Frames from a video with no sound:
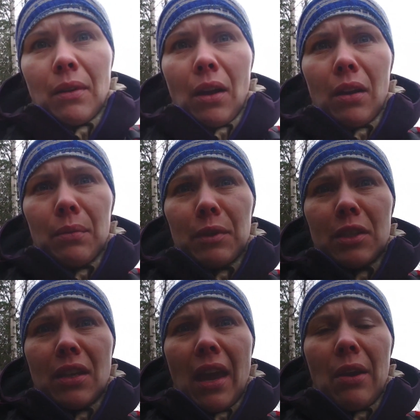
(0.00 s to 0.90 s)
A little bit
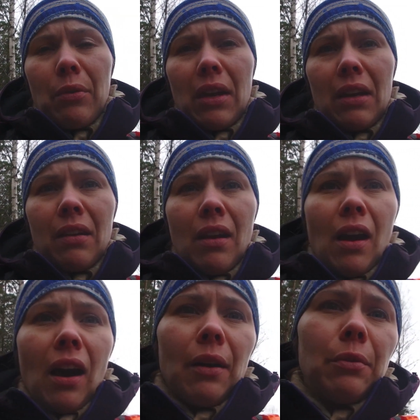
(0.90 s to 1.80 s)
scary.
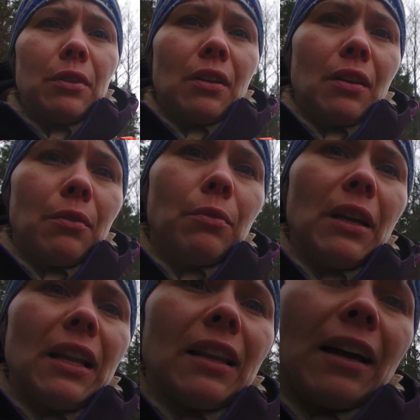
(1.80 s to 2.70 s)
I would really